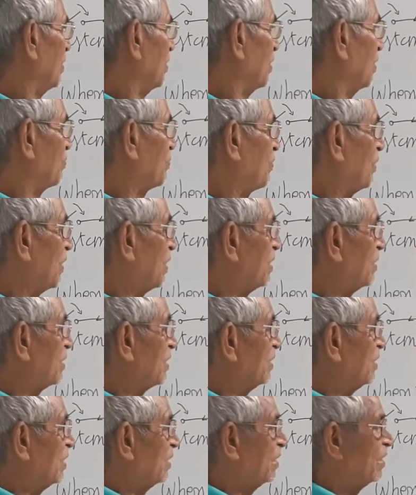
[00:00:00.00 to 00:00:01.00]
If current
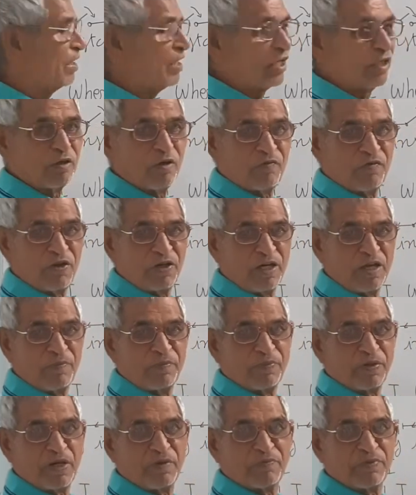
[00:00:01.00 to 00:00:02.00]
changes at the rate of 1
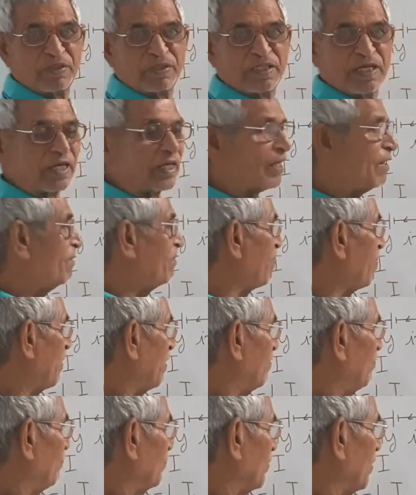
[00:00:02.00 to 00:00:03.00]
ampere per second,
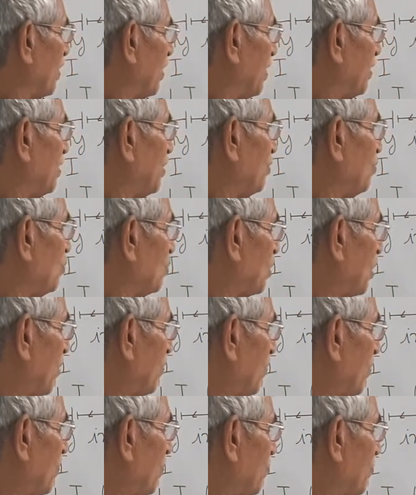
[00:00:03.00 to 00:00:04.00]
and induced
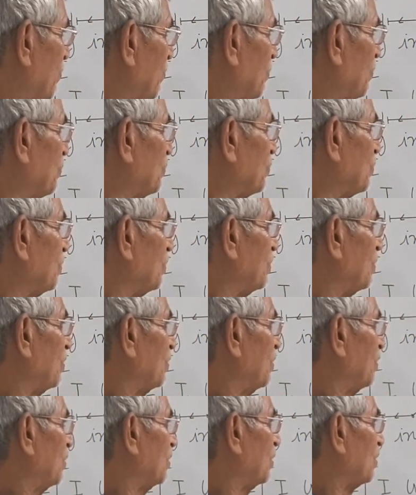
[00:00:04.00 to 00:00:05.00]
EMF produced
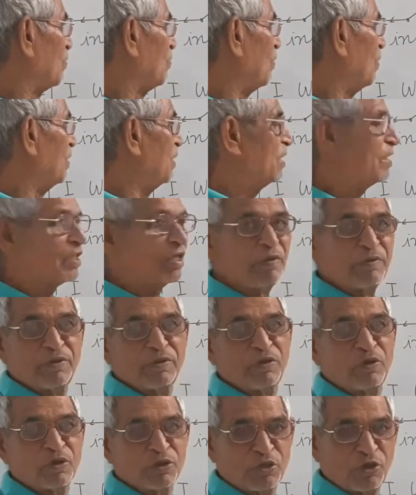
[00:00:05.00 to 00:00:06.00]
in the coil itself is
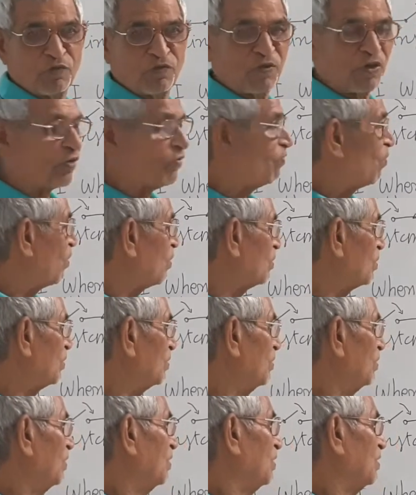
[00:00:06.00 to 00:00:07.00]
also 1
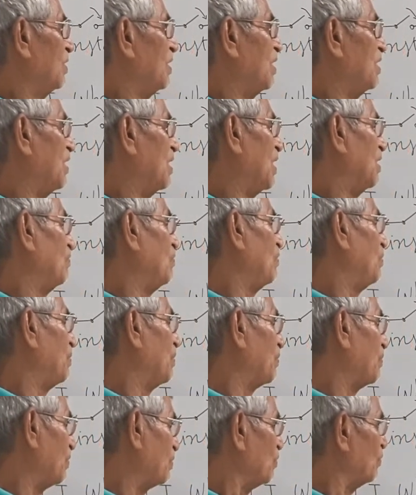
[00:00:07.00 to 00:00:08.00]
volt, then L will be
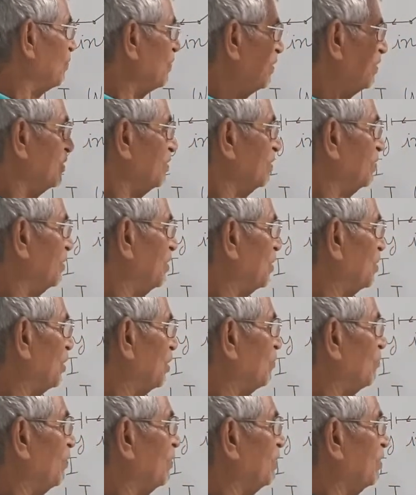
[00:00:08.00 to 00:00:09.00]
equal to 1. This
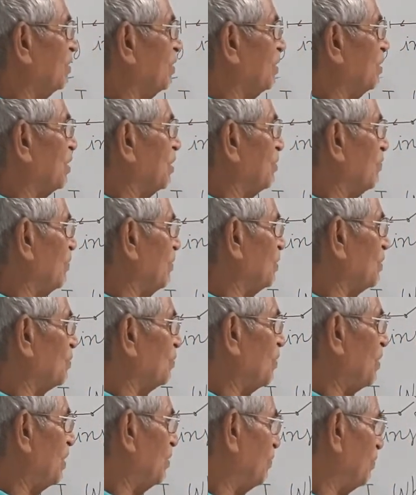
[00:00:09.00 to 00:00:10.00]
is 1, this is 1, so
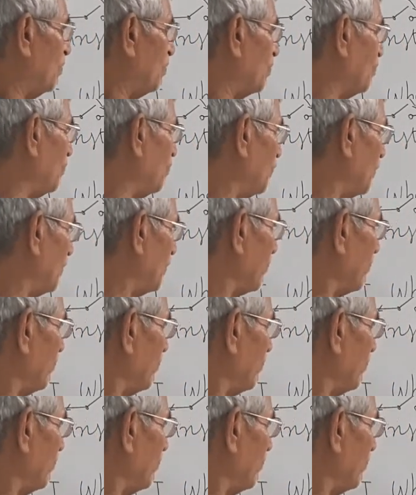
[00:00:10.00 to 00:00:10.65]
L will be equal to 1.